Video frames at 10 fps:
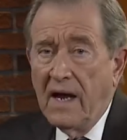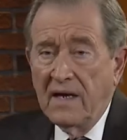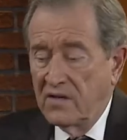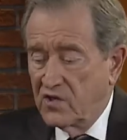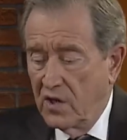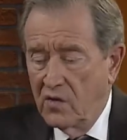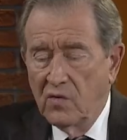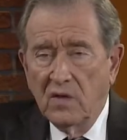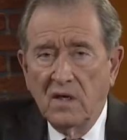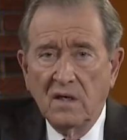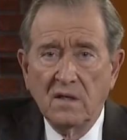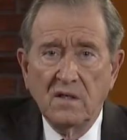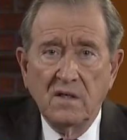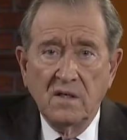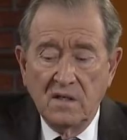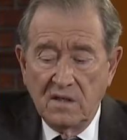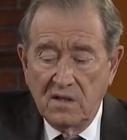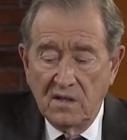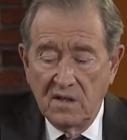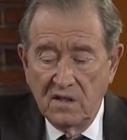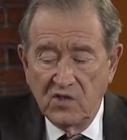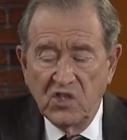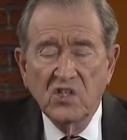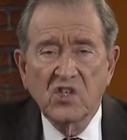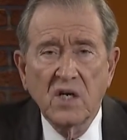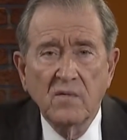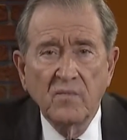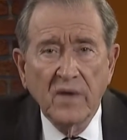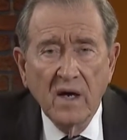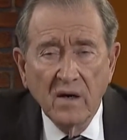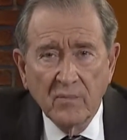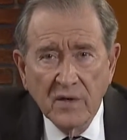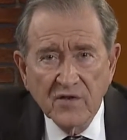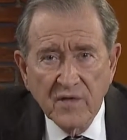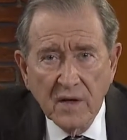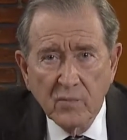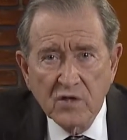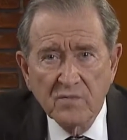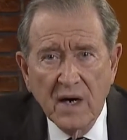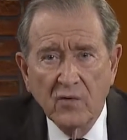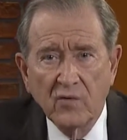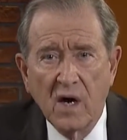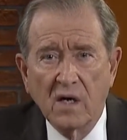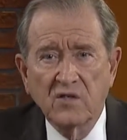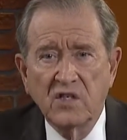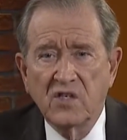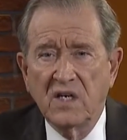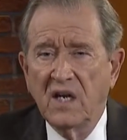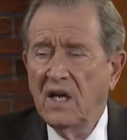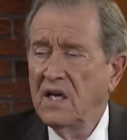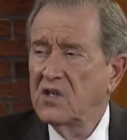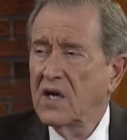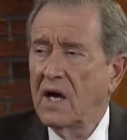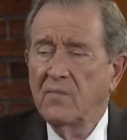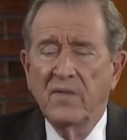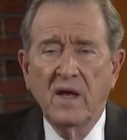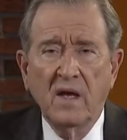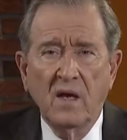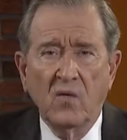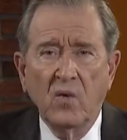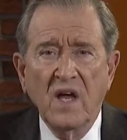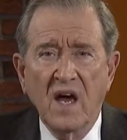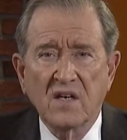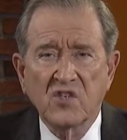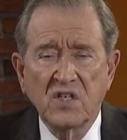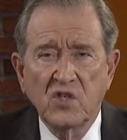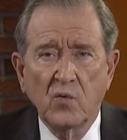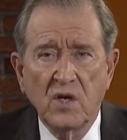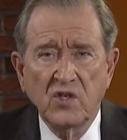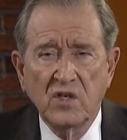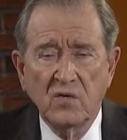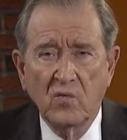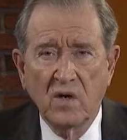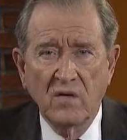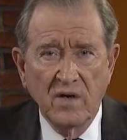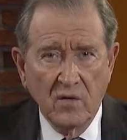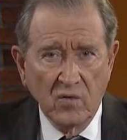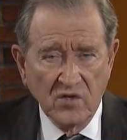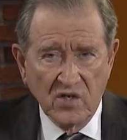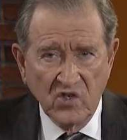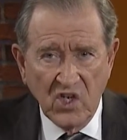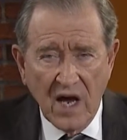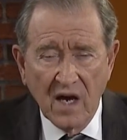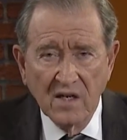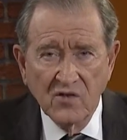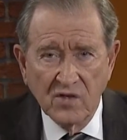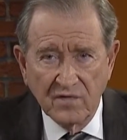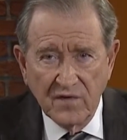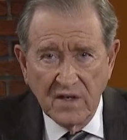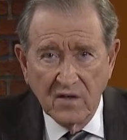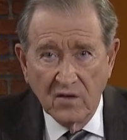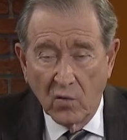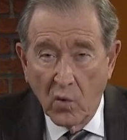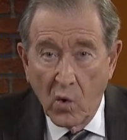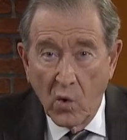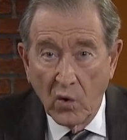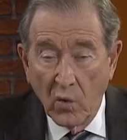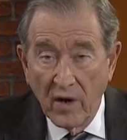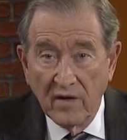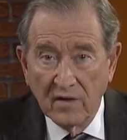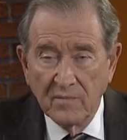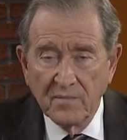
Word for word: and so uh, she said uh, Prince Philip was my rock. She said anytime we had a situation where there was a challenge, a fear, a war, or whatever,